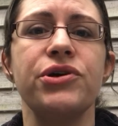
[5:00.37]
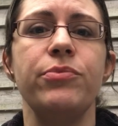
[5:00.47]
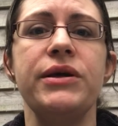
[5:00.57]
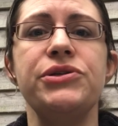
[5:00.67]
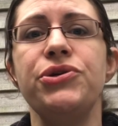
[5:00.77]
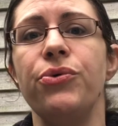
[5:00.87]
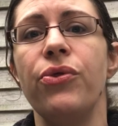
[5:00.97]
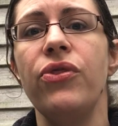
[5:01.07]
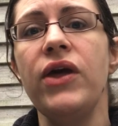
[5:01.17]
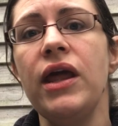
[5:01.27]
could be too
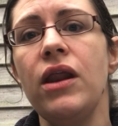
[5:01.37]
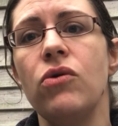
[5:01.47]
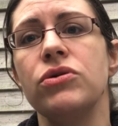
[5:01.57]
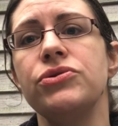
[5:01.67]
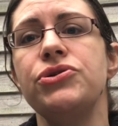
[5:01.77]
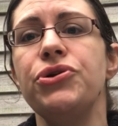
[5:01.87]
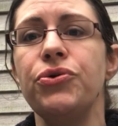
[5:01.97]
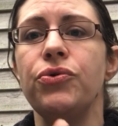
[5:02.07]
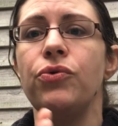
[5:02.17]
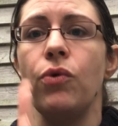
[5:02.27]
thin or
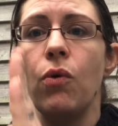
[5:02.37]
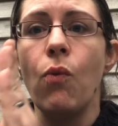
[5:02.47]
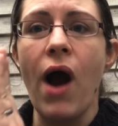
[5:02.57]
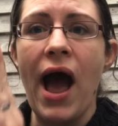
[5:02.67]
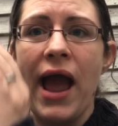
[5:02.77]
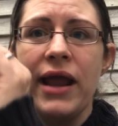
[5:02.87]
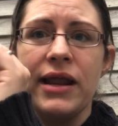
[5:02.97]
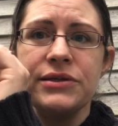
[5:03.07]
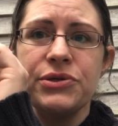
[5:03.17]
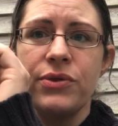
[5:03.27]
too wide,
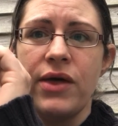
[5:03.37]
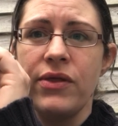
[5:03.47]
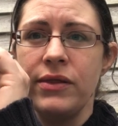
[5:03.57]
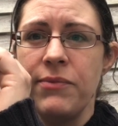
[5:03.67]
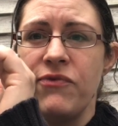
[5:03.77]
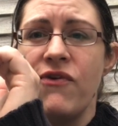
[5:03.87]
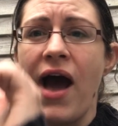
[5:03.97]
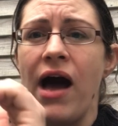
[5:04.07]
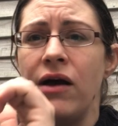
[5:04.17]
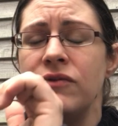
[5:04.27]
and so that the lymph
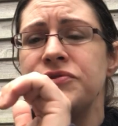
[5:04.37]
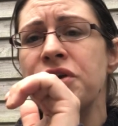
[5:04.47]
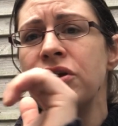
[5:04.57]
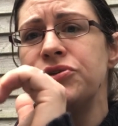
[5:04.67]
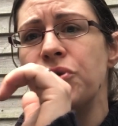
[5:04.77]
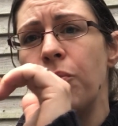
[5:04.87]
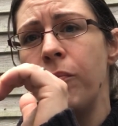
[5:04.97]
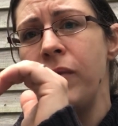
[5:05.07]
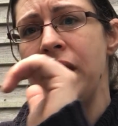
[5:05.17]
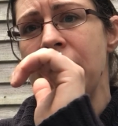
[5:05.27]
valves don't
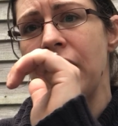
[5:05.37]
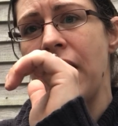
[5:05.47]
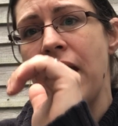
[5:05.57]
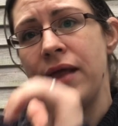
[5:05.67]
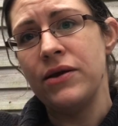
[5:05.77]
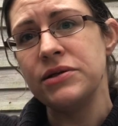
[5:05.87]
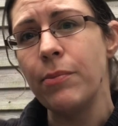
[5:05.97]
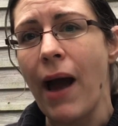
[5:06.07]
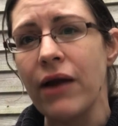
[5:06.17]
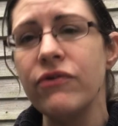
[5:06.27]
meet and there's a
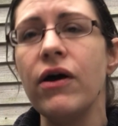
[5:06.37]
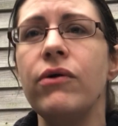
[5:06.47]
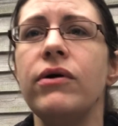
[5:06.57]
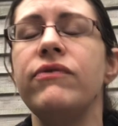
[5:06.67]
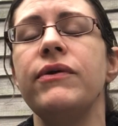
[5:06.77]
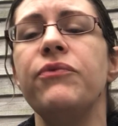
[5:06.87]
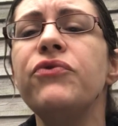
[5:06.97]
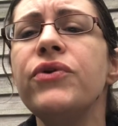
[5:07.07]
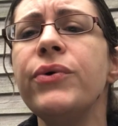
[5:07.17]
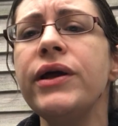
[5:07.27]
backflow of lymph
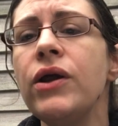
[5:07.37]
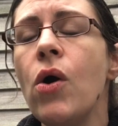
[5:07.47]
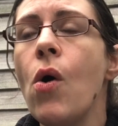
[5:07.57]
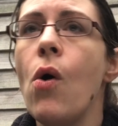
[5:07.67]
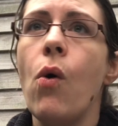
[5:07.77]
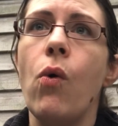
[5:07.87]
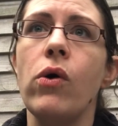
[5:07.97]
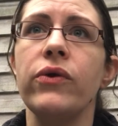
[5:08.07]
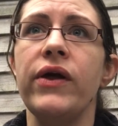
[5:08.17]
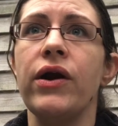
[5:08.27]
fluid.
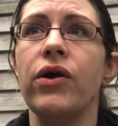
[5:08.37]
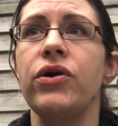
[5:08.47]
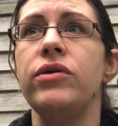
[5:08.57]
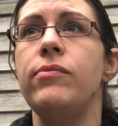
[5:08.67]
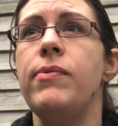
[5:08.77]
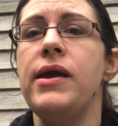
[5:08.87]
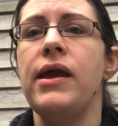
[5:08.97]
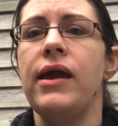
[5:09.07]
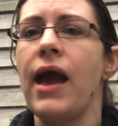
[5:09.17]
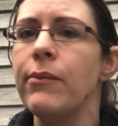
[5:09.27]
Or there could
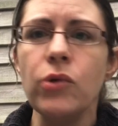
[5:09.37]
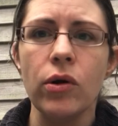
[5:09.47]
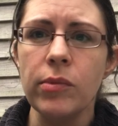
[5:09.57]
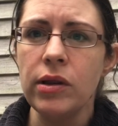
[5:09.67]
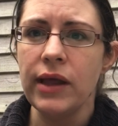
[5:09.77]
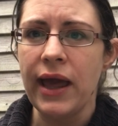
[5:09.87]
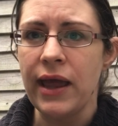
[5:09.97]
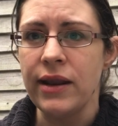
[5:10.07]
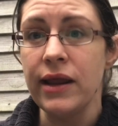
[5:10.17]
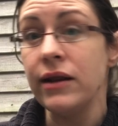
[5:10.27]
be abnormal
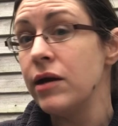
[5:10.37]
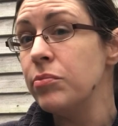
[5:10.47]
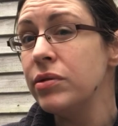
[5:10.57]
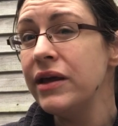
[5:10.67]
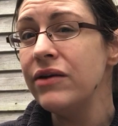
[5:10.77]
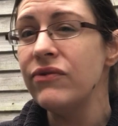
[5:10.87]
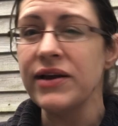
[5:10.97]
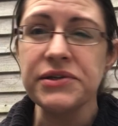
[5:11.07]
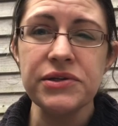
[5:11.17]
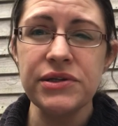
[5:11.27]
and incomplete
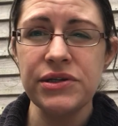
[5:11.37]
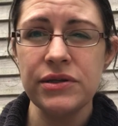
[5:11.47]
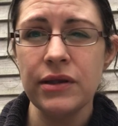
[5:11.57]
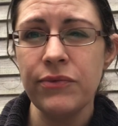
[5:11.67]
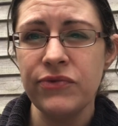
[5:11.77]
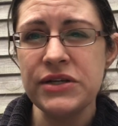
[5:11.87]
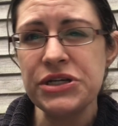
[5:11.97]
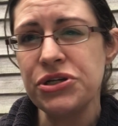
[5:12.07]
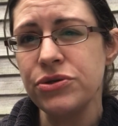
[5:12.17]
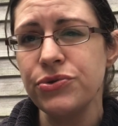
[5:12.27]
vessels and lymph
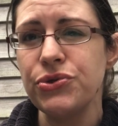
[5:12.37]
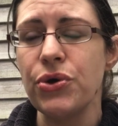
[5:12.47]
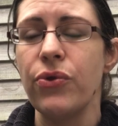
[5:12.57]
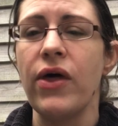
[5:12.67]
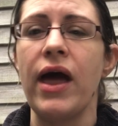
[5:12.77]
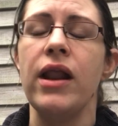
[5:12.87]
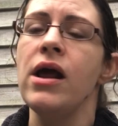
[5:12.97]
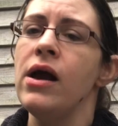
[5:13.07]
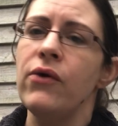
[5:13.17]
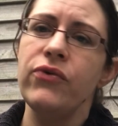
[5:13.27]
tissues, so that
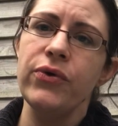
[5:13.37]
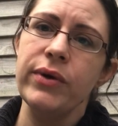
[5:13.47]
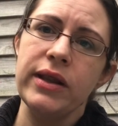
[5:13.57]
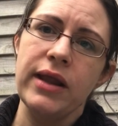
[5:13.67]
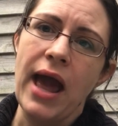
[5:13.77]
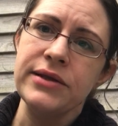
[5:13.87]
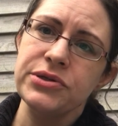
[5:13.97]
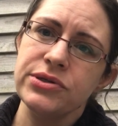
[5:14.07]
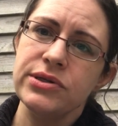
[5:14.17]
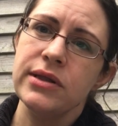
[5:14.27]
fluid
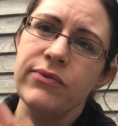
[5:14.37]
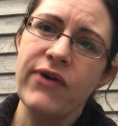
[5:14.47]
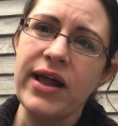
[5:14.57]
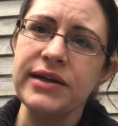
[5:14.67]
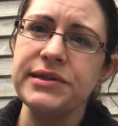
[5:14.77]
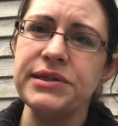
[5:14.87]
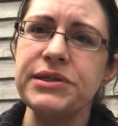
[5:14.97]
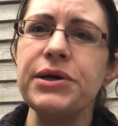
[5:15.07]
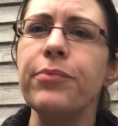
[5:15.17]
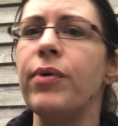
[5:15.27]
enters the lymphatic
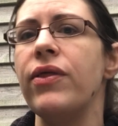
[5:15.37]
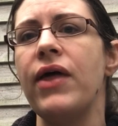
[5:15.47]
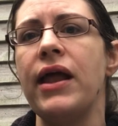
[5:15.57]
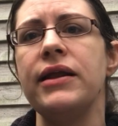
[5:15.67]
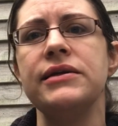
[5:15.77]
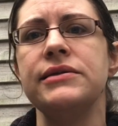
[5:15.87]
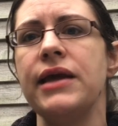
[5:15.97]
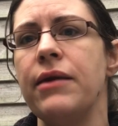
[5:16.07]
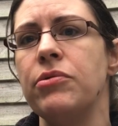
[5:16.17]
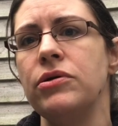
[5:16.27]
system but then is
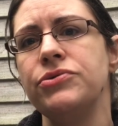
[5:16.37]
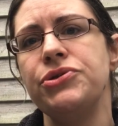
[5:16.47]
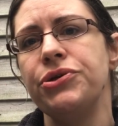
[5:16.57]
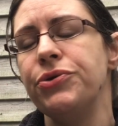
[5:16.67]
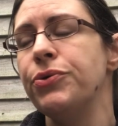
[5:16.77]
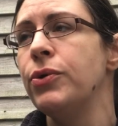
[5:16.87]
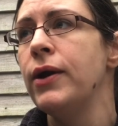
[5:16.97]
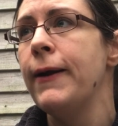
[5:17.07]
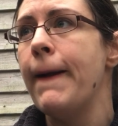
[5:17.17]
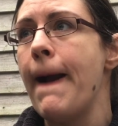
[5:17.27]
able to
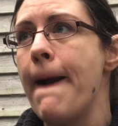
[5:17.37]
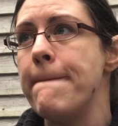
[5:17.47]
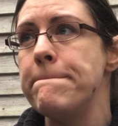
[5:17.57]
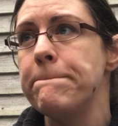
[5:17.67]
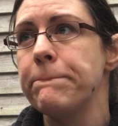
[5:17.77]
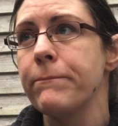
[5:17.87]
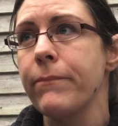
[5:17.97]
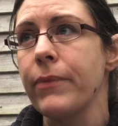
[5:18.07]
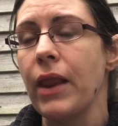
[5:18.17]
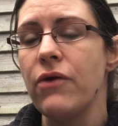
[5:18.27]

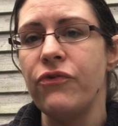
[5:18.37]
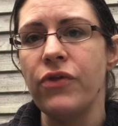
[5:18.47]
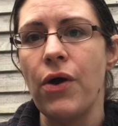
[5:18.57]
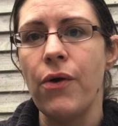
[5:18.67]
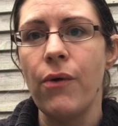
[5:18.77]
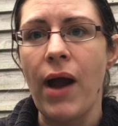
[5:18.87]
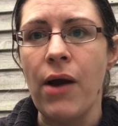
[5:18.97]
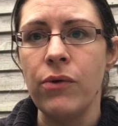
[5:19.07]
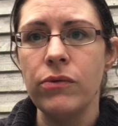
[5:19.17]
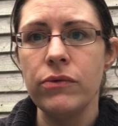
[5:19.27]
flow
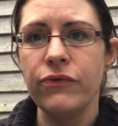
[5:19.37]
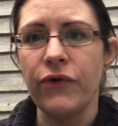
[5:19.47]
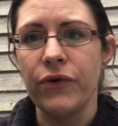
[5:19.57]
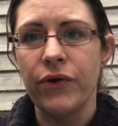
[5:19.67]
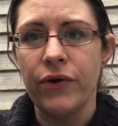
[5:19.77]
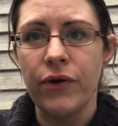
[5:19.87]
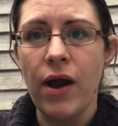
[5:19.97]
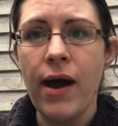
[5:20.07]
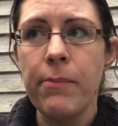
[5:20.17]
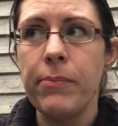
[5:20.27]
out further
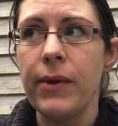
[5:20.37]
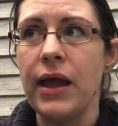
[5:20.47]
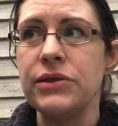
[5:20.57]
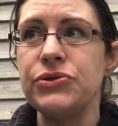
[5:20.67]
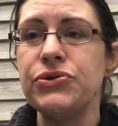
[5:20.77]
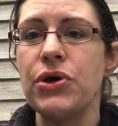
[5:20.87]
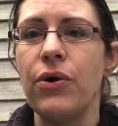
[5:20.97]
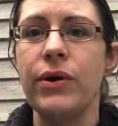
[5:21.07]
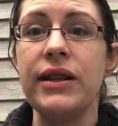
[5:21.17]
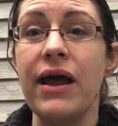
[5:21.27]
up, and
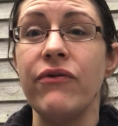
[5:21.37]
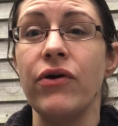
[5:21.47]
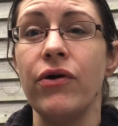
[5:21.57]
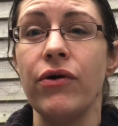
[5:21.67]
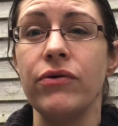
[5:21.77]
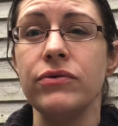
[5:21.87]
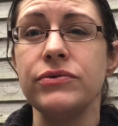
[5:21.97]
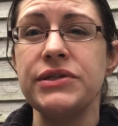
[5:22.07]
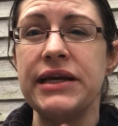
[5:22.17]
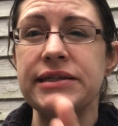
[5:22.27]
so it never
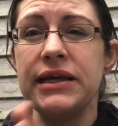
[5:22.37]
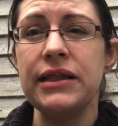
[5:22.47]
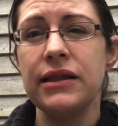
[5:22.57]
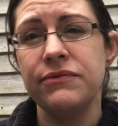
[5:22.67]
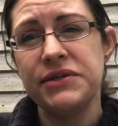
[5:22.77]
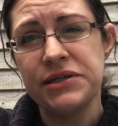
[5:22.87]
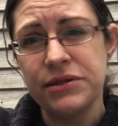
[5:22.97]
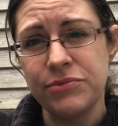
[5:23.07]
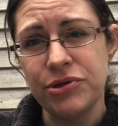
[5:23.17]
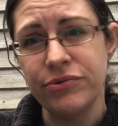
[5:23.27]
stays in the lymph
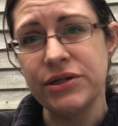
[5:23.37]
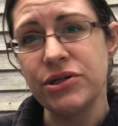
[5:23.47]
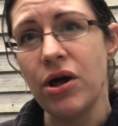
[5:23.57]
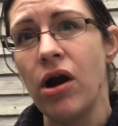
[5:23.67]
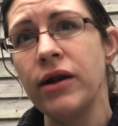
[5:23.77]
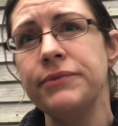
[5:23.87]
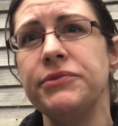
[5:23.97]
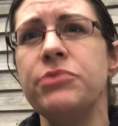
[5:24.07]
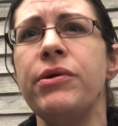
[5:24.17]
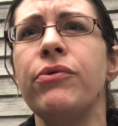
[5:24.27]
system to reach the heart
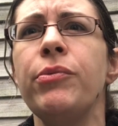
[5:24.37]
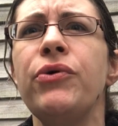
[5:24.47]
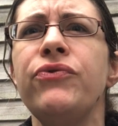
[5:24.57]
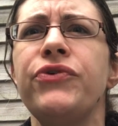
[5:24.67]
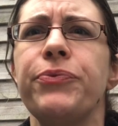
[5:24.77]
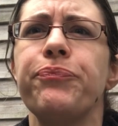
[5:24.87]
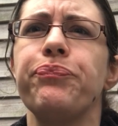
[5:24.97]
to be removed.